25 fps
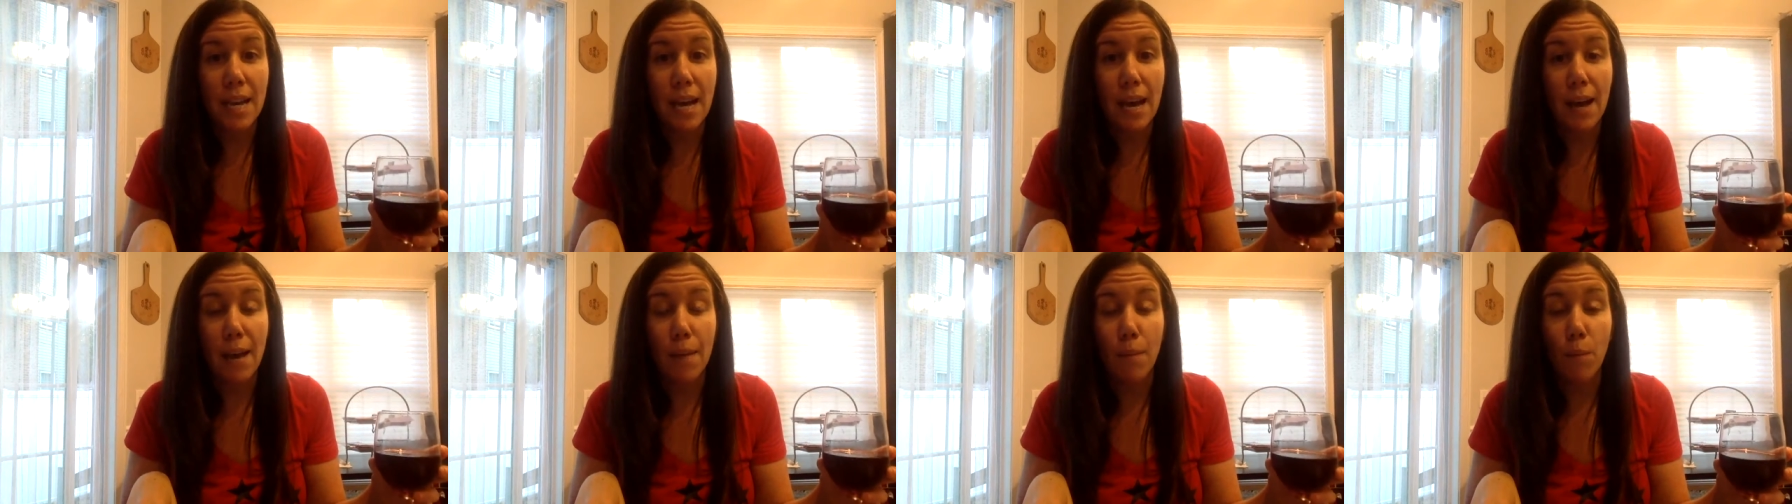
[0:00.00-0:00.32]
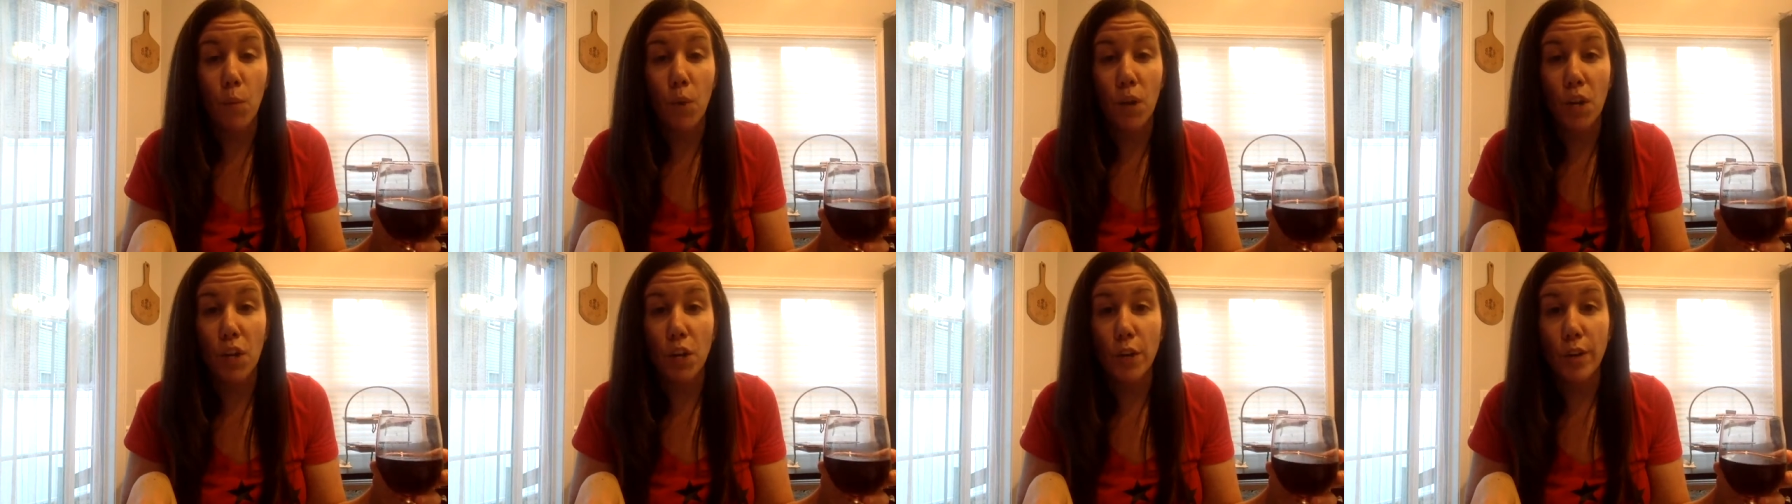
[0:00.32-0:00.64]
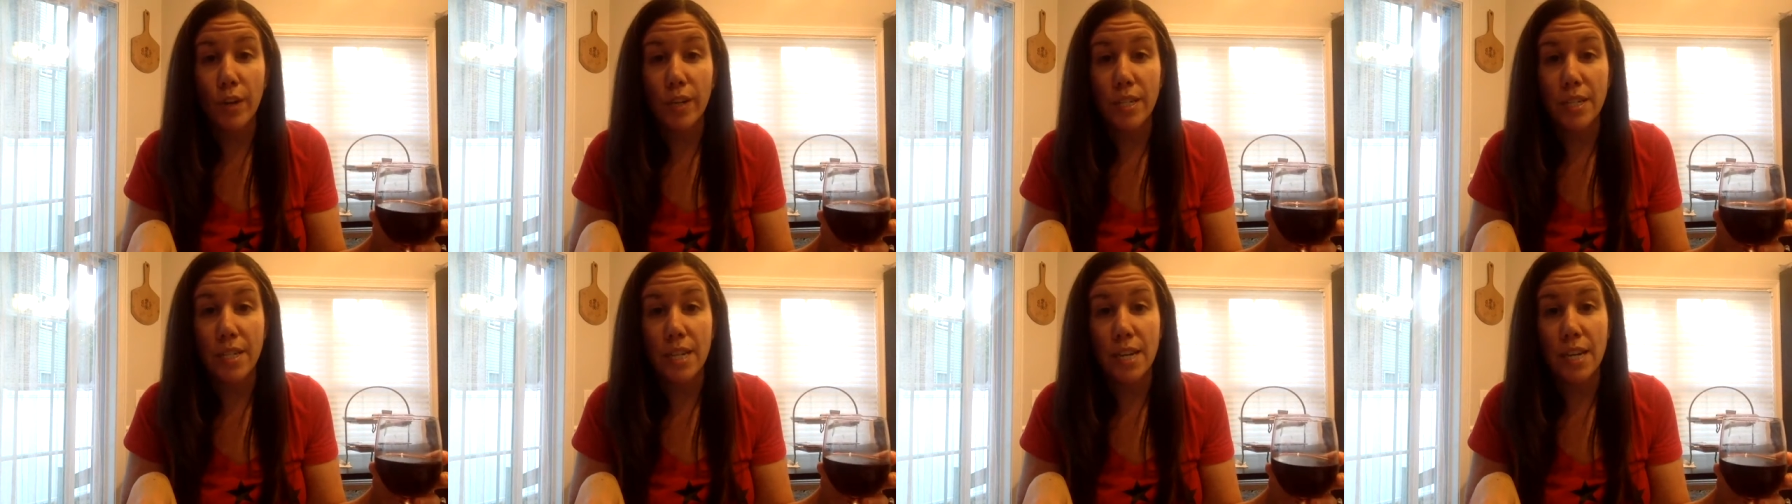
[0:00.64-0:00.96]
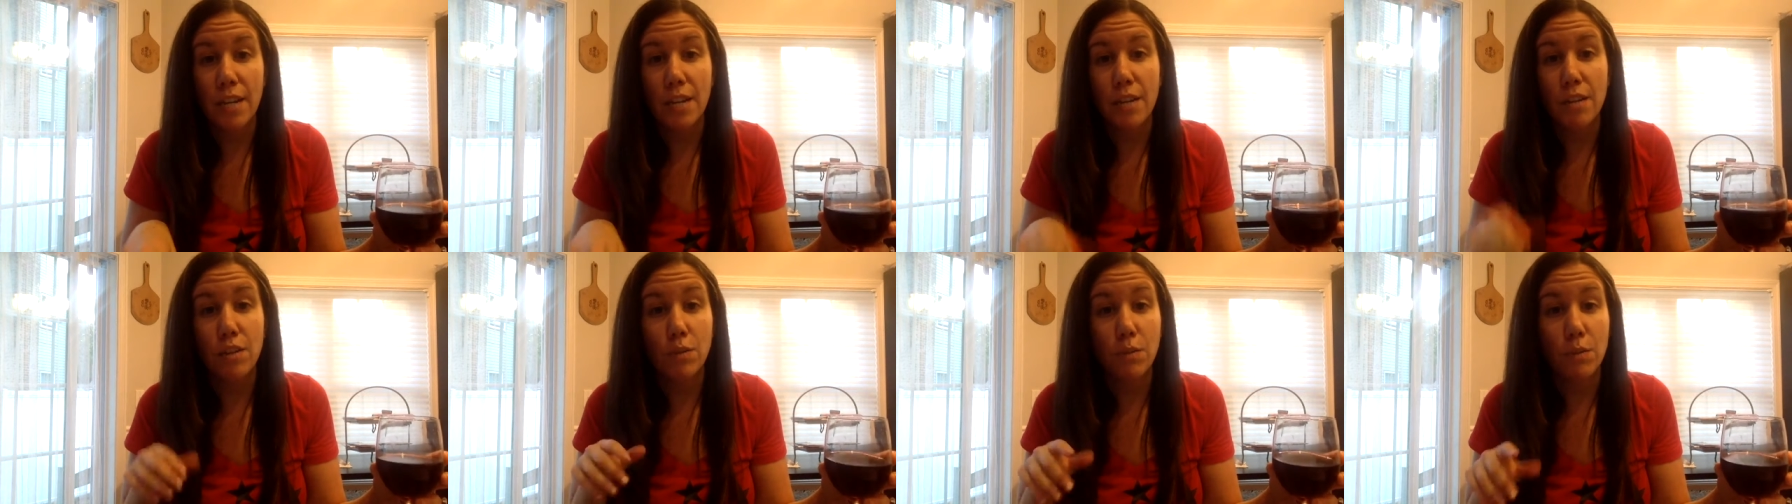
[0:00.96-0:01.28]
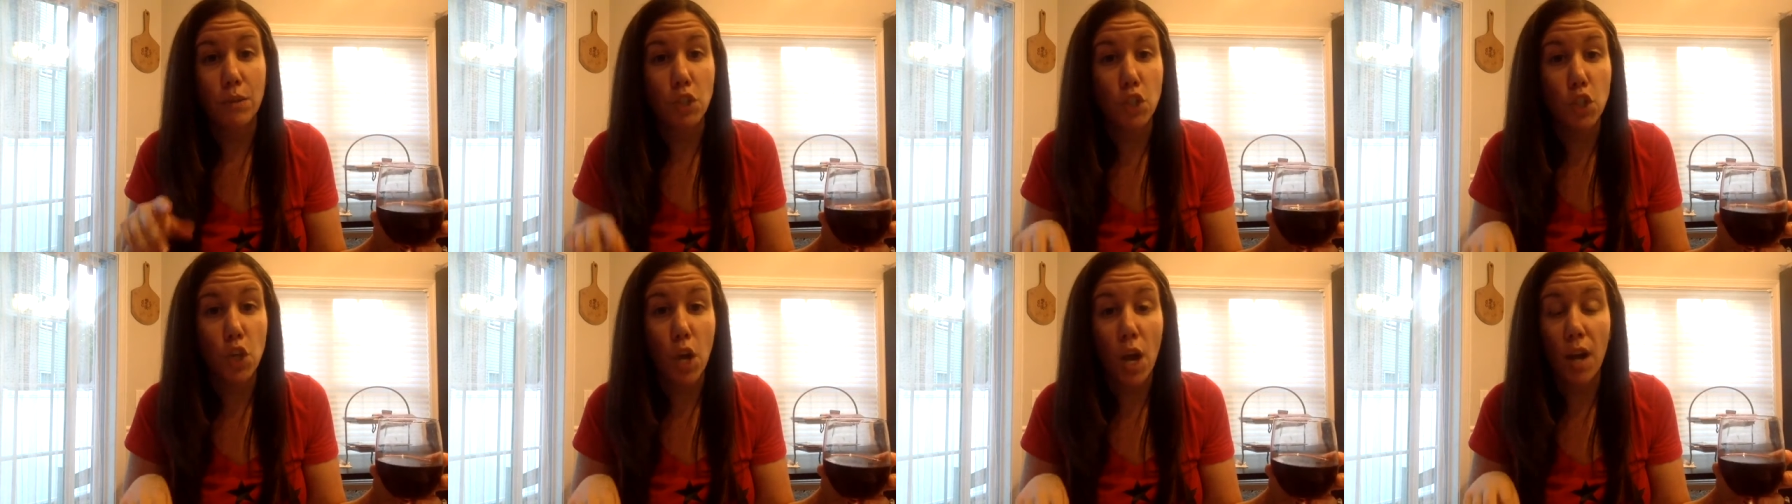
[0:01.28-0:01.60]
one of your containers with
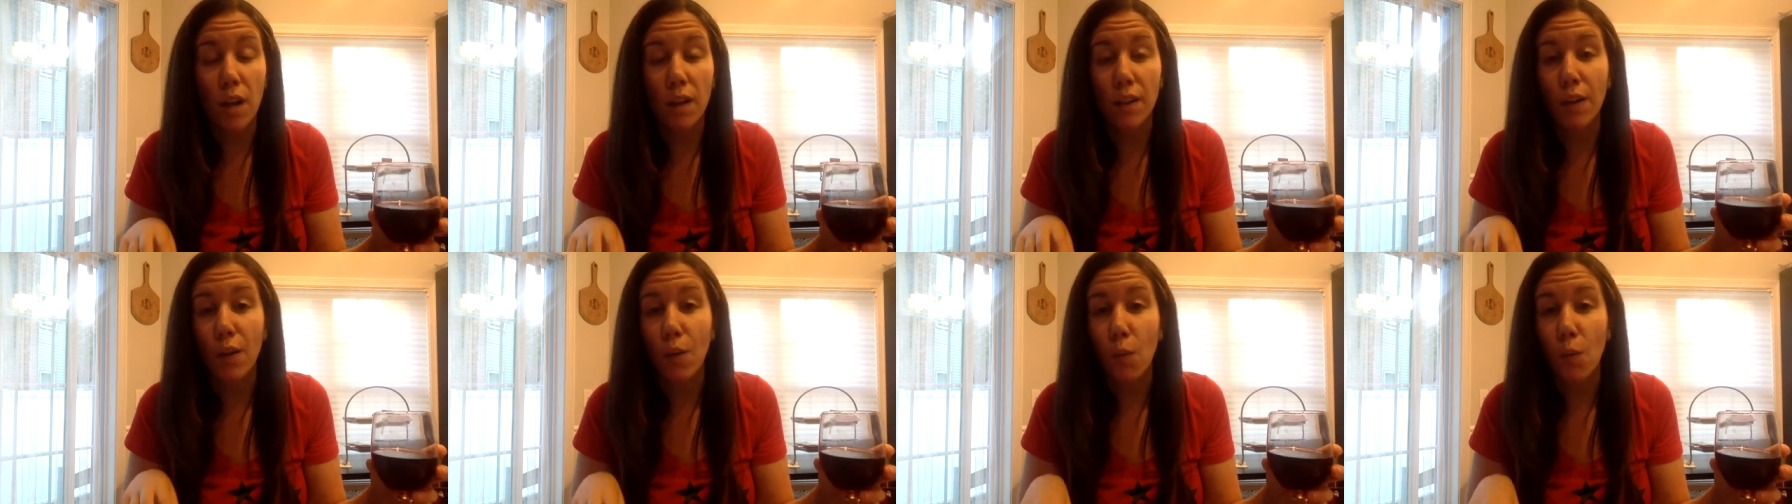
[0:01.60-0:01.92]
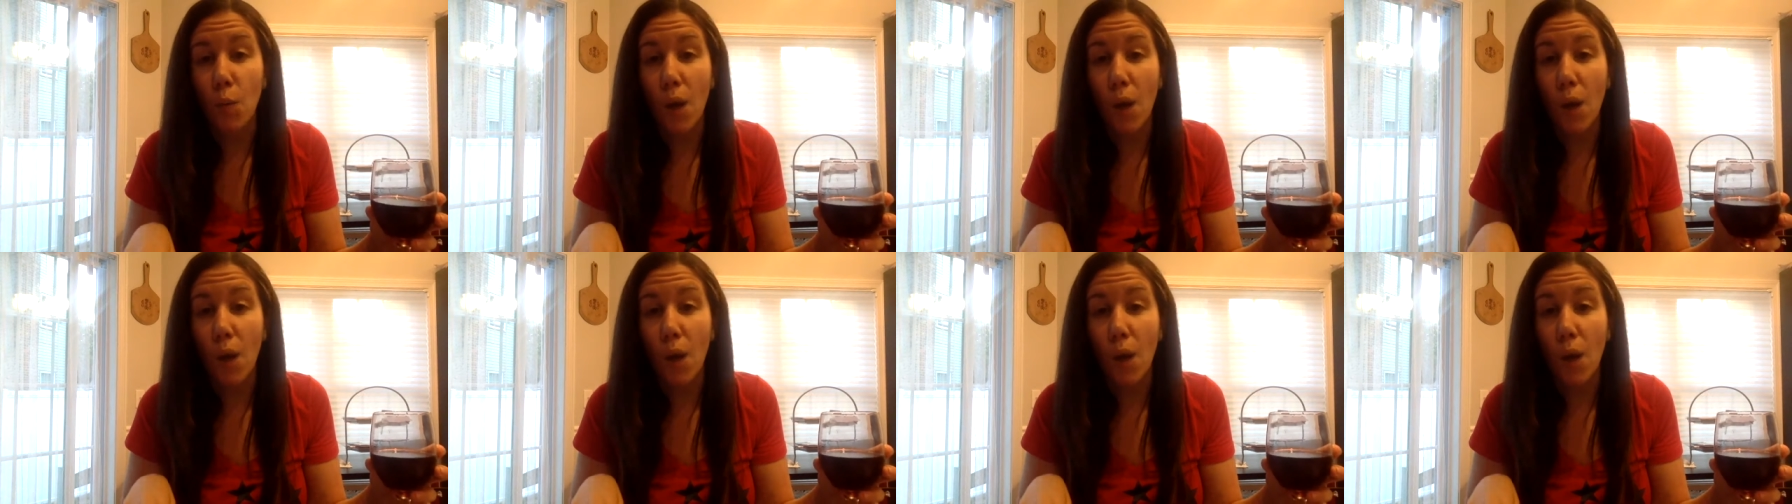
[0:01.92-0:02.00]
chocolate,